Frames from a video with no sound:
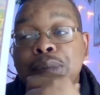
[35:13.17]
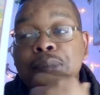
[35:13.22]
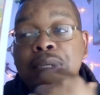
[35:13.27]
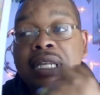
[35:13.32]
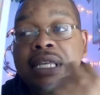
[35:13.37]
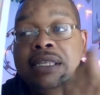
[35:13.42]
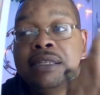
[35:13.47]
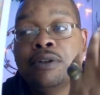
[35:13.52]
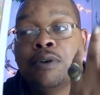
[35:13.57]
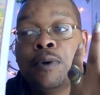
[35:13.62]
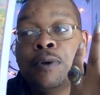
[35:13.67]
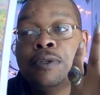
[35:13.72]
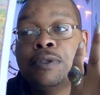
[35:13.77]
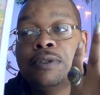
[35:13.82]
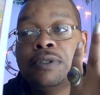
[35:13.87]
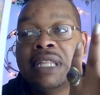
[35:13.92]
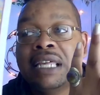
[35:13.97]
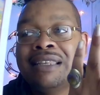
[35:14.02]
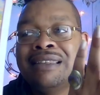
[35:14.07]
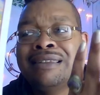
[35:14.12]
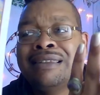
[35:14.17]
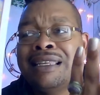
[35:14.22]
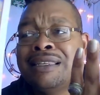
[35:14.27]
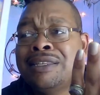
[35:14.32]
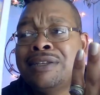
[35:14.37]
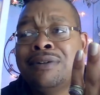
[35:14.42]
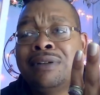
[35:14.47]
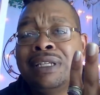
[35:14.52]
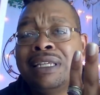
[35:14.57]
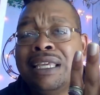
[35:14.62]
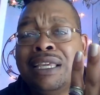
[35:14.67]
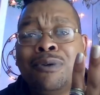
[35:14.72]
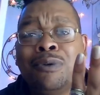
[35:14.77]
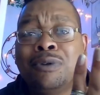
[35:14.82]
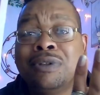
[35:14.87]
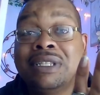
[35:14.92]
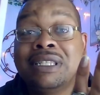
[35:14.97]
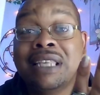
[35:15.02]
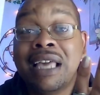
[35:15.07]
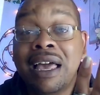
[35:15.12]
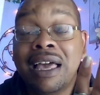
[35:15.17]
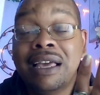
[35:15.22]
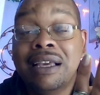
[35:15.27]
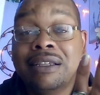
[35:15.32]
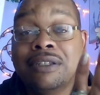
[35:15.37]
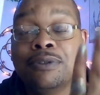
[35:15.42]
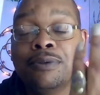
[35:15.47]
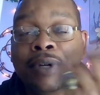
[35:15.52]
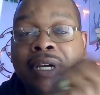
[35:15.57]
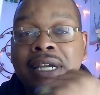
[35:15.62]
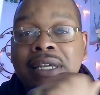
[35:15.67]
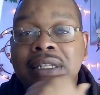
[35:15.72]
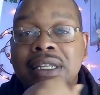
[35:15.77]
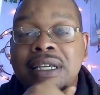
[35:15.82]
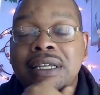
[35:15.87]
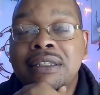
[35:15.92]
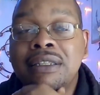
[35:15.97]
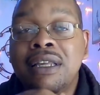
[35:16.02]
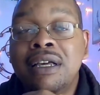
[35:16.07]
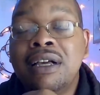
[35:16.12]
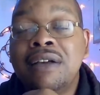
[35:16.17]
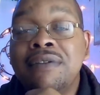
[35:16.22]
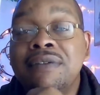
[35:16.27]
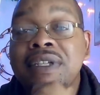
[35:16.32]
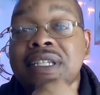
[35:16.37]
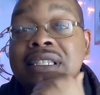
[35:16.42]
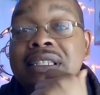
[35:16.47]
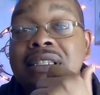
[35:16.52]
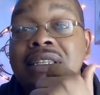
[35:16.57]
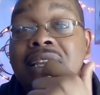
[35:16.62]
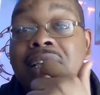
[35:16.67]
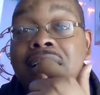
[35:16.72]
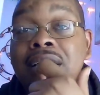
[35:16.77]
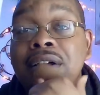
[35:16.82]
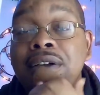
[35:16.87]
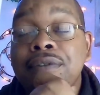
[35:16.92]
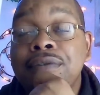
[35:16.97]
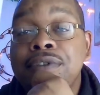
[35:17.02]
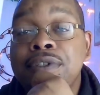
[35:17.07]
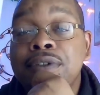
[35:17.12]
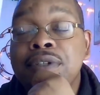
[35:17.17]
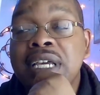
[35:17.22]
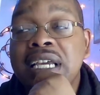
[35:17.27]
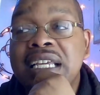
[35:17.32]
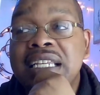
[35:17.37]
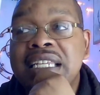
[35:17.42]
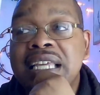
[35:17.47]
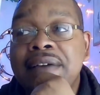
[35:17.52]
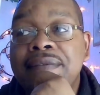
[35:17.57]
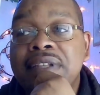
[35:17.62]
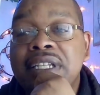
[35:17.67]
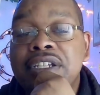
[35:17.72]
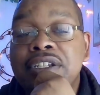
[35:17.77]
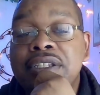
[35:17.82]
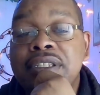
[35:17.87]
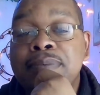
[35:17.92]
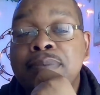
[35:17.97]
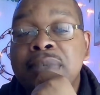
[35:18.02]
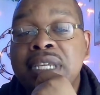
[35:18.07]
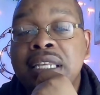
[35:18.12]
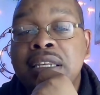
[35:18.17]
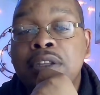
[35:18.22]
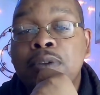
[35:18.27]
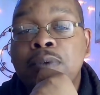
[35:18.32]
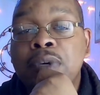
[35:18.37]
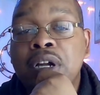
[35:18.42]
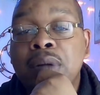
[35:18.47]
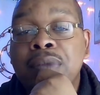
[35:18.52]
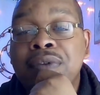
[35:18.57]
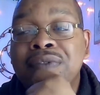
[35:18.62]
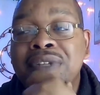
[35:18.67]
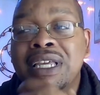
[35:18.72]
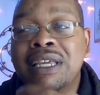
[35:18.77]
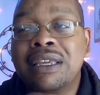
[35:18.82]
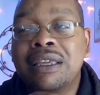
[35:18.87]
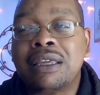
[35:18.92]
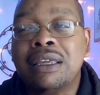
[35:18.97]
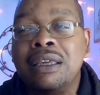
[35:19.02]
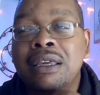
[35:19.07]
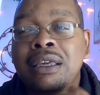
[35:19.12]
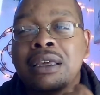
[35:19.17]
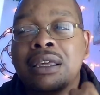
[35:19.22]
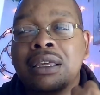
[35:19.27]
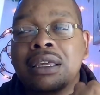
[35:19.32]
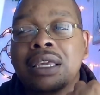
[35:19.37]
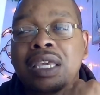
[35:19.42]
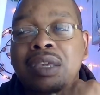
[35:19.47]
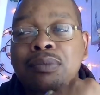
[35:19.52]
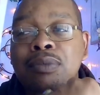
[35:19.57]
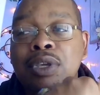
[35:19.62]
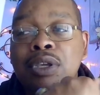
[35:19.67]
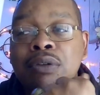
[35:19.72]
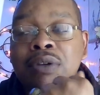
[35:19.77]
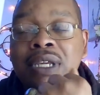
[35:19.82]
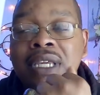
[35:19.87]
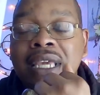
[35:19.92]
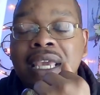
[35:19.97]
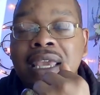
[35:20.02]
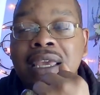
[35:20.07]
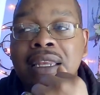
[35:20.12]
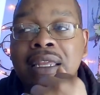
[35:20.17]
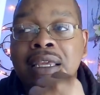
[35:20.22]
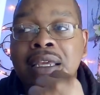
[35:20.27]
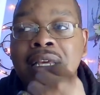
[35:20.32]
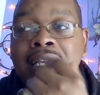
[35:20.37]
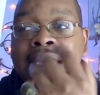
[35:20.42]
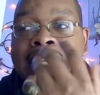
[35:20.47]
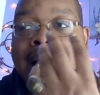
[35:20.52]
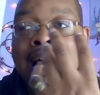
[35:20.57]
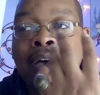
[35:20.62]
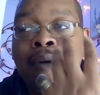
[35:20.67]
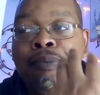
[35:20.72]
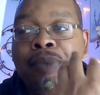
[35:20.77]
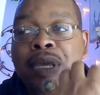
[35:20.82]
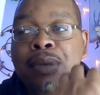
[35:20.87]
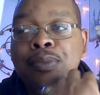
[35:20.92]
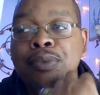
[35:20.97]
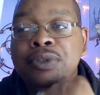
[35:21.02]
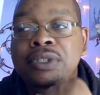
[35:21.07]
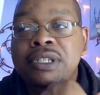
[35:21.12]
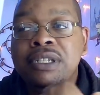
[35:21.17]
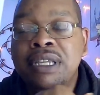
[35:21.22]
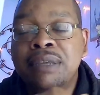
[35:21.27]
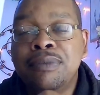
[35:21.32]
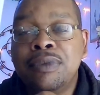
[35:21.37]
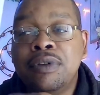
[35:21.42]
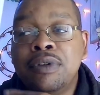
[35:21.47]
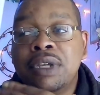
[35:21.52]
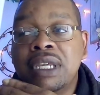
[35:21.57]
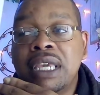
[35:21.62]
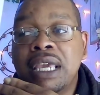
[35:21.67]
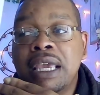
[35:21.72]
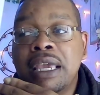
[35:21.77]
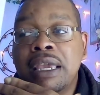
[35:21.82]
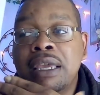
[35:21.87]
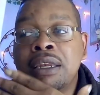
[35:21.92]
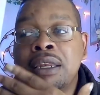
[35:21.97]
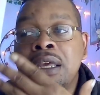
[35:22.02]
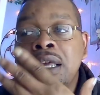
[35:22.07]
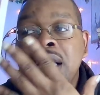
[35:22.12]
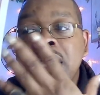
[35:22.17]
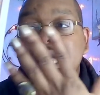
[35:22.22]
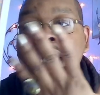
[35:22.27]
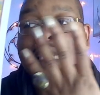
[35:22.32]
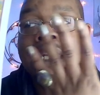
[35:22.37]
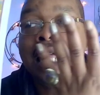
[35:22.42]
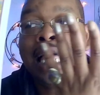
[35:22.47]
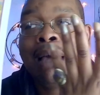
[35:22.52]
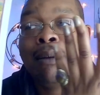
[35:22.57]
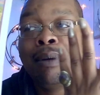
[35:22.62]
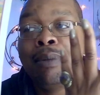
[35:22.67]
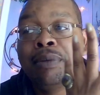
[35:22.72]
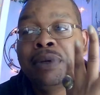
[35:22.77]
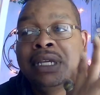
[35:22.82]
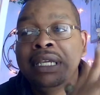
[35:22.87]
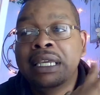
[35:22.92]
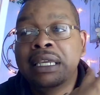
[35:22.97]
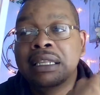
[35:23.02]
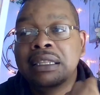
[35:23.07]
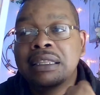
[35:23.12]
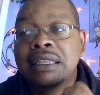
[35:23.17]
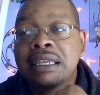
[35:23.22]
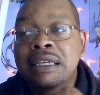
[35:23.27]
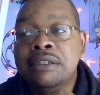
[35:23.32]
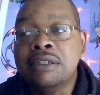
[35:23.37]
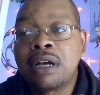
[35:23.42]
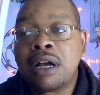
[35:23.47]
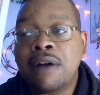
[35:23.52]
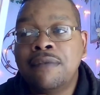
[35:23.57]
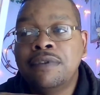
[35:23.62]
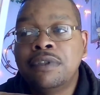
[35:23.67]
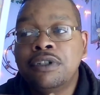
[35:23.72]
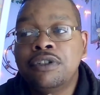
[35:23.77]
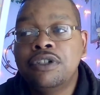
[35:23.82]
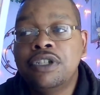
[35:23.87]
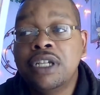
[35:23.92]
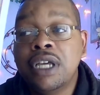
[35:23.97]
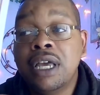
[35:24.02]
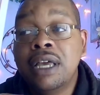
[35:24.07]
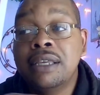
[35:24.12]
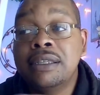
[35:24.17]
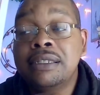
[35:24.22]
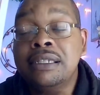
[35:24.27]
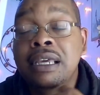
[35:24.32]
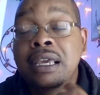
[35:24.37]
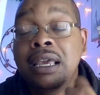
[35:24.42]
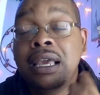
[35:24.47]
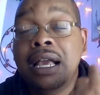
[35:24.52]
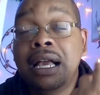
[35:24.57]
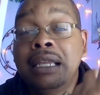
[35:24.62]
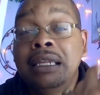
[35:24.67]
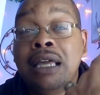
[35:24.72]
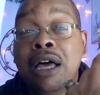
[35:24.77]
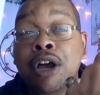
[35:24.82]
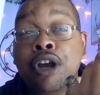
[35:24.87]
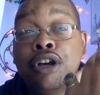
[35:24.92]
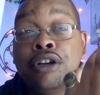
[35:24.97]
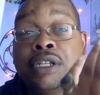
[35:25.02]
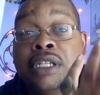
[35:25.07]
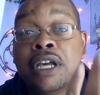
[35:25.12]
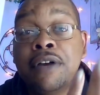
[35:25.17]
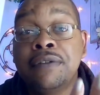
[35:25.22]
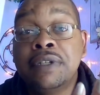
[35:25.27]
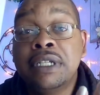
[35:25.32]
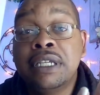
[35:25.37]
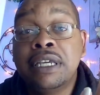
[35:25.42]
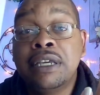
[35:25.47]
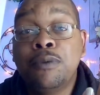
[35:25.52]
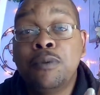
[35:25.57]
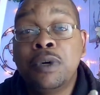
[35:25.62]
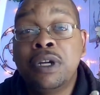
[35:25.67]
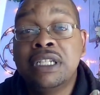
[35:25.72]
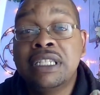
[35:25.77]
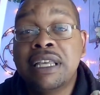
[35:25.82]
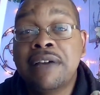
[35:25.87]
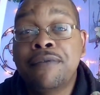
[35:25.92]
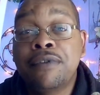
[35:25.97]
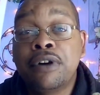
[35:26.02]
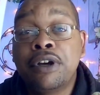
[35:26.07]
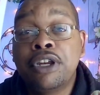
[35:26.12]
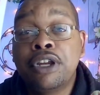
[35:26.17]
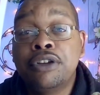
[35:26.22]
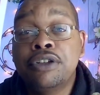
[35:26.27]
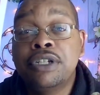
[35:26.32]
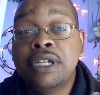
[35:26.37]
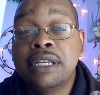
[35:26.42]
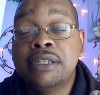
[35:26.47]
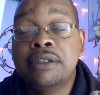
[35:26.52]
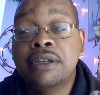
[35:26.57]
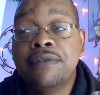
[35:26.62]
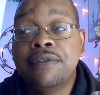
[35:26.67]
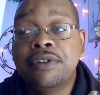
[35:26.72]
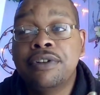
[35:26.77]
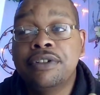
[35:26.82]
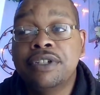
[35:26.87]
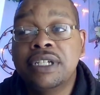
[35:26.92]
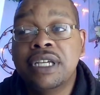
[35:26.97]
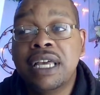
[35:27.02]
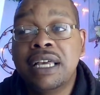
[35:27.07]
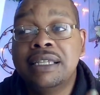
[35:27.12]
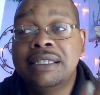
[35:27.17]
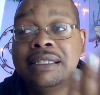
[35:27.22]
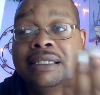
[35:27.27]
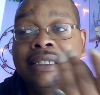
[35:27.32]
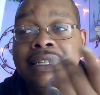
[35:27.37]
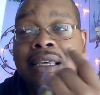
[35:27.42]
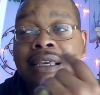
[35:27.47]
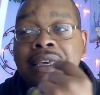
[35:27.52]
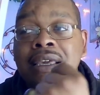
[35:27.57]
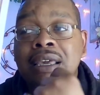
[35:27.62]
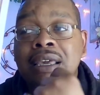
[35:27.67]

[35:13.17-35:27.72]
but doesn't necessarily equal sex, right? Like love is love, so that could definitely just mean in the realm of like communicating, allowing people to communicate, allowing people to get things off their chest, allowing yourself to get what's ever on your chest off your chest,